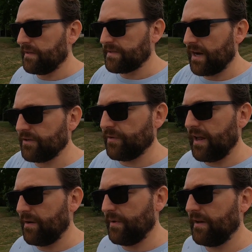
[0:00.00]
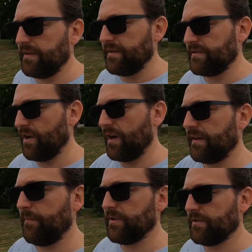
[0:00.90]
site reliability is not
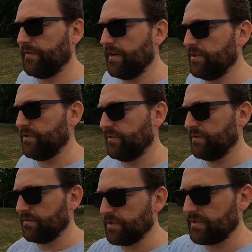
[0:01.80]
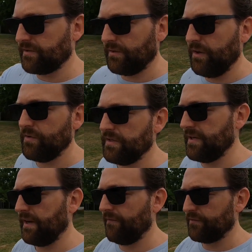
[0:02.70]
that much of an issue. You just
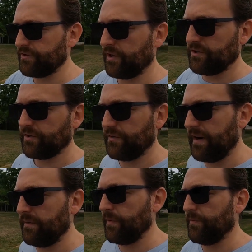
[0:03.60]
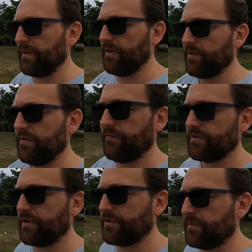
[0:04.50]
use infrastructure, right? But when
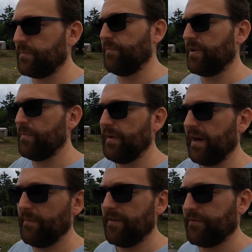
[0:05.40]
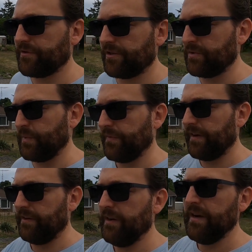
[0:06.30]
you become an infrastructure
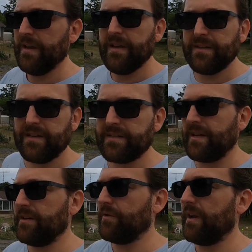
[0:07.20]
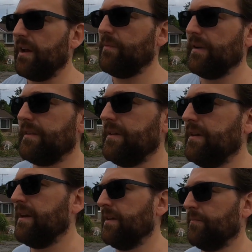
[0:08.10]
provider, then site
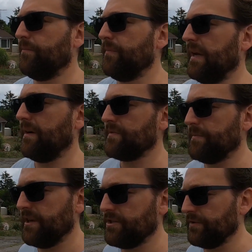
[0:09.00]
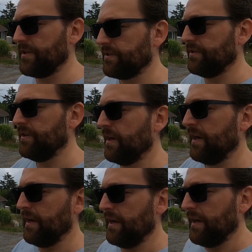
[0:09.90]
reliability becomes a major issue.
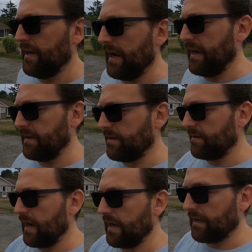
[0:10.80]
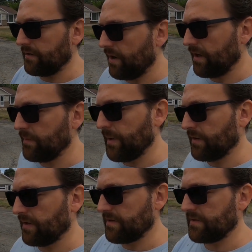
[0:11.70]
And I can talk
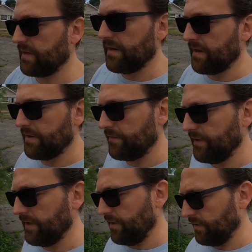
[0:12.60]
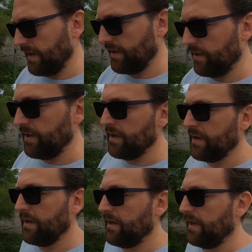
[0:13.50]
about this in another video later,
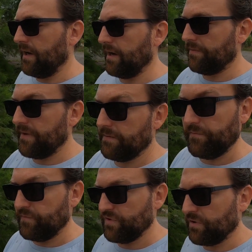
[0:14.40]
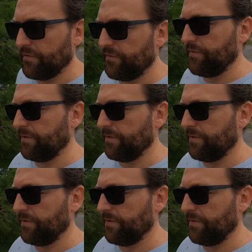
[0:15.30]
the sort of